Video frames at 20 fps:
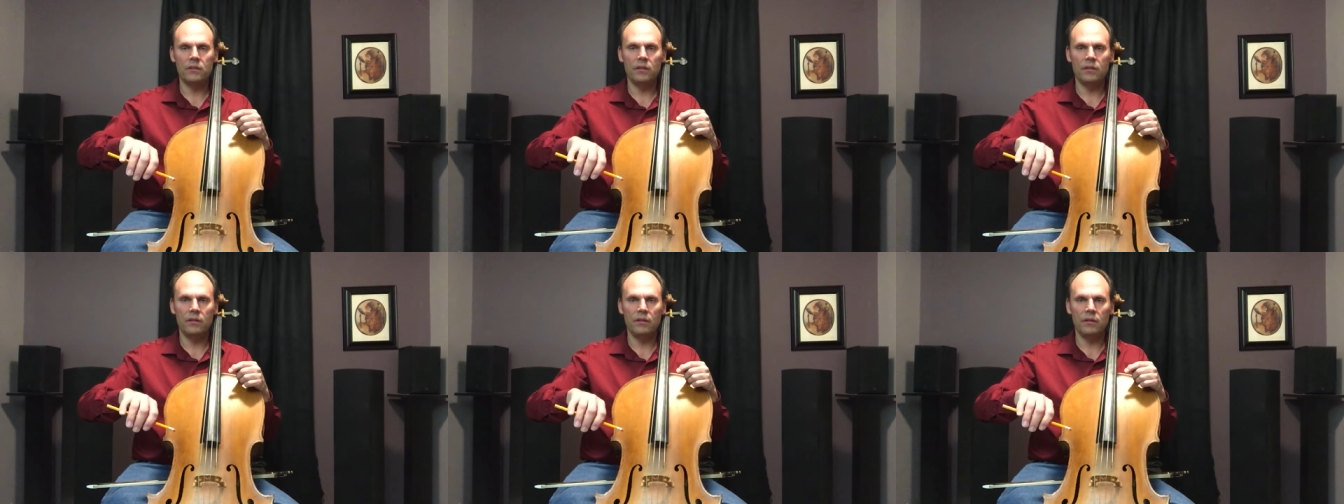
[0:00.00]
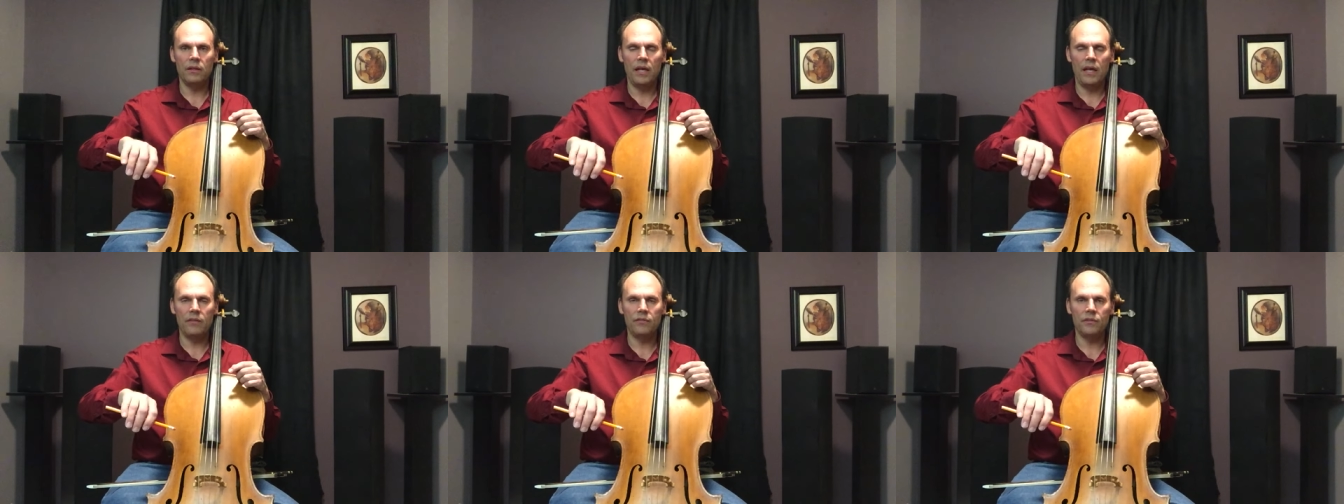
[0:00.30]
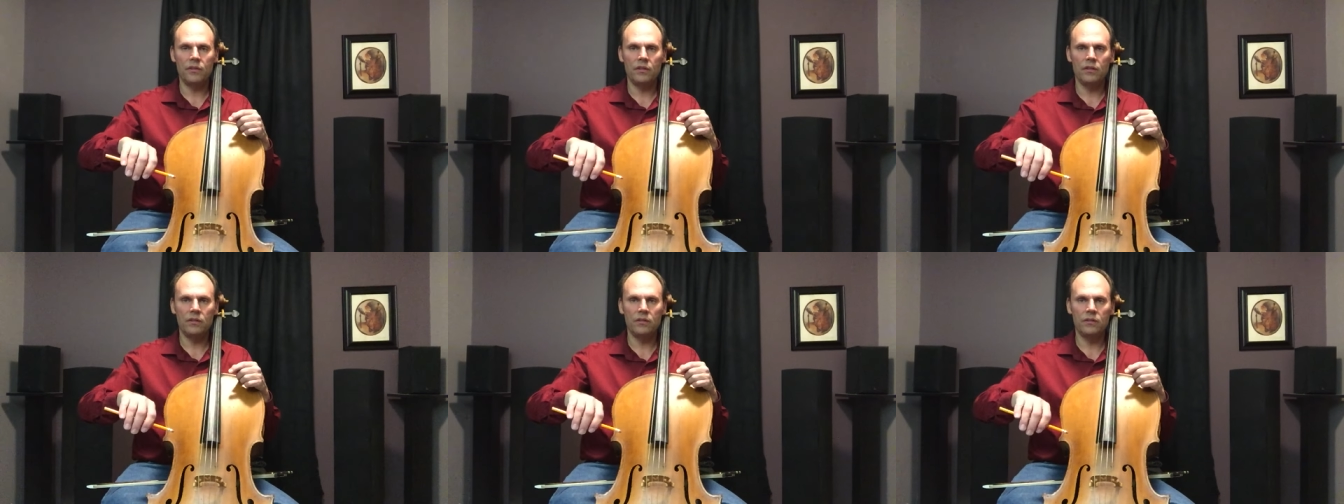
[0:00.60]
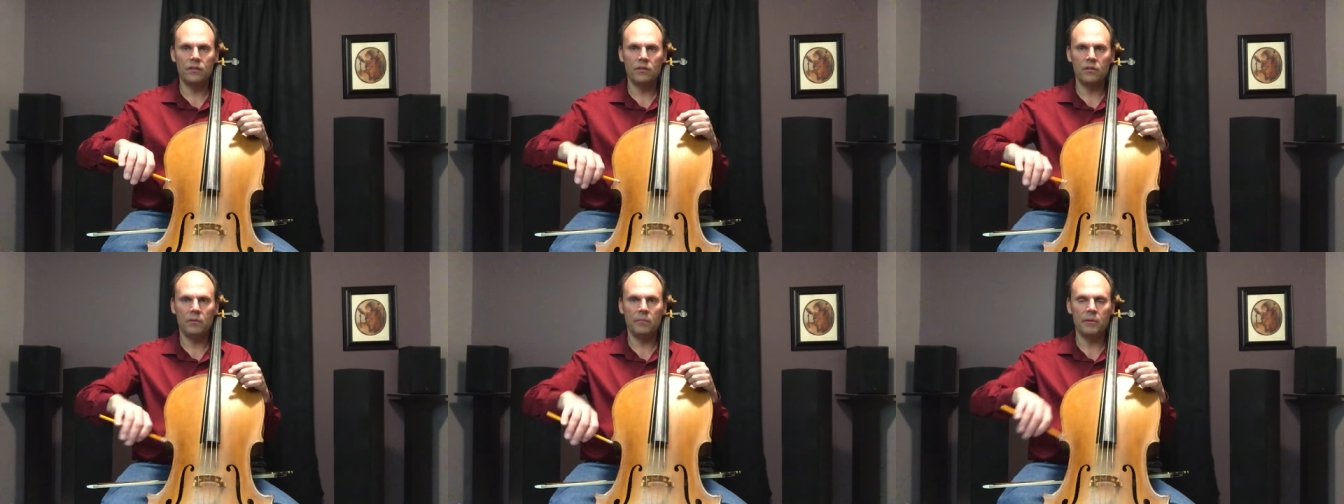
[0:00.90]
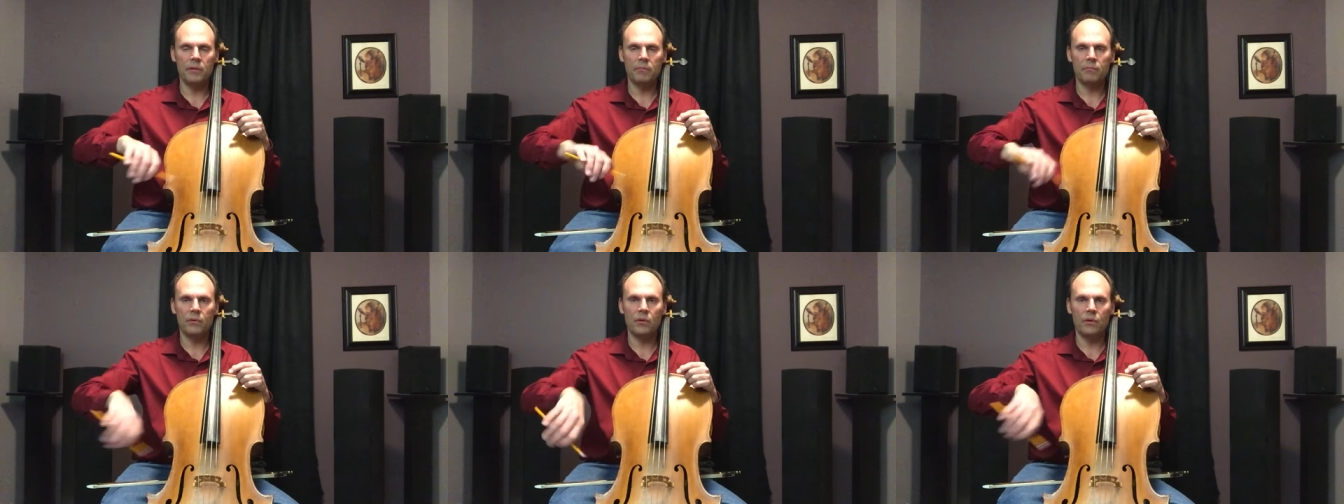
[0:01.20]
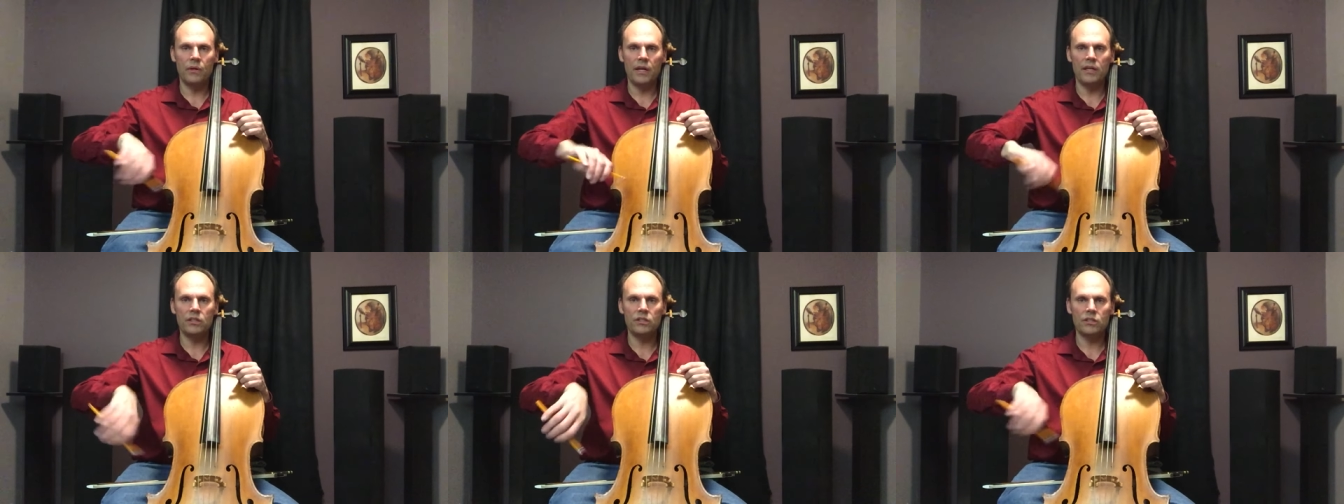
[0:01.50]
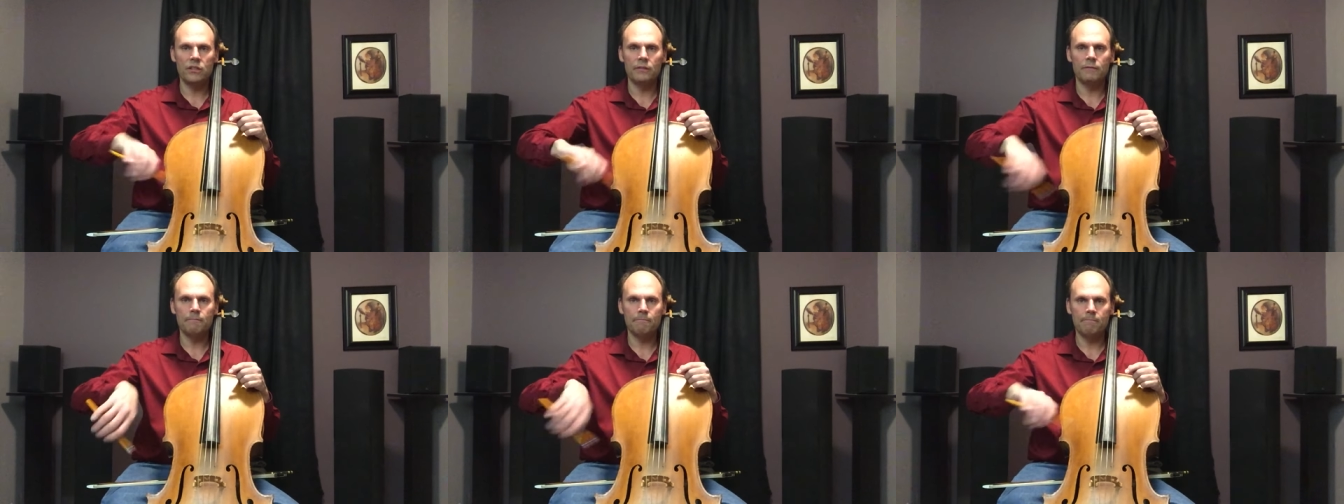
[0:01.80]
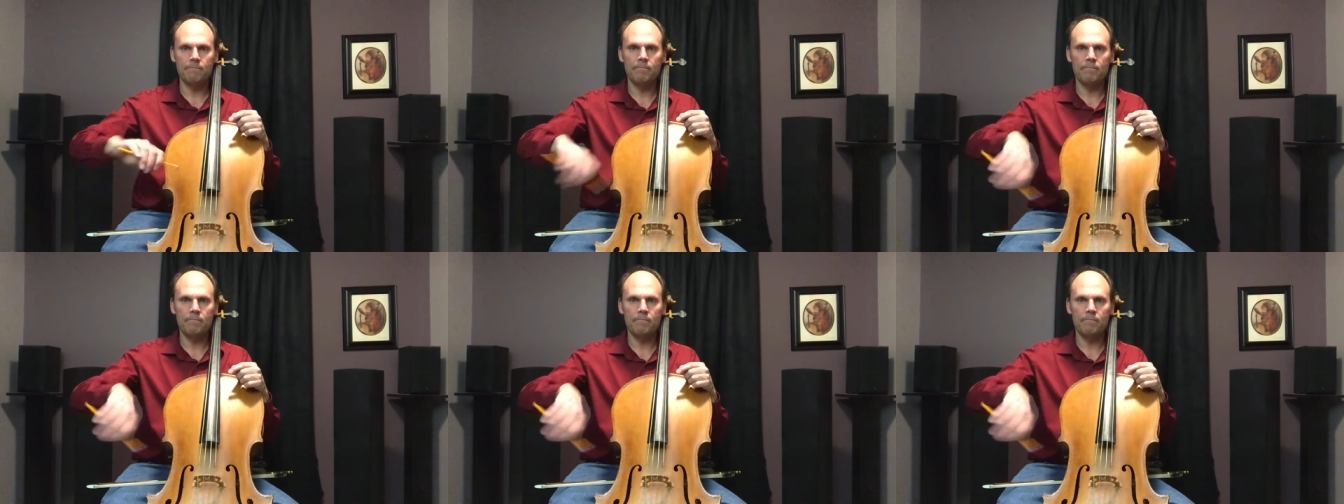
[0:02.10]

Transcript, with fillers: to the left, a little bit of pronation.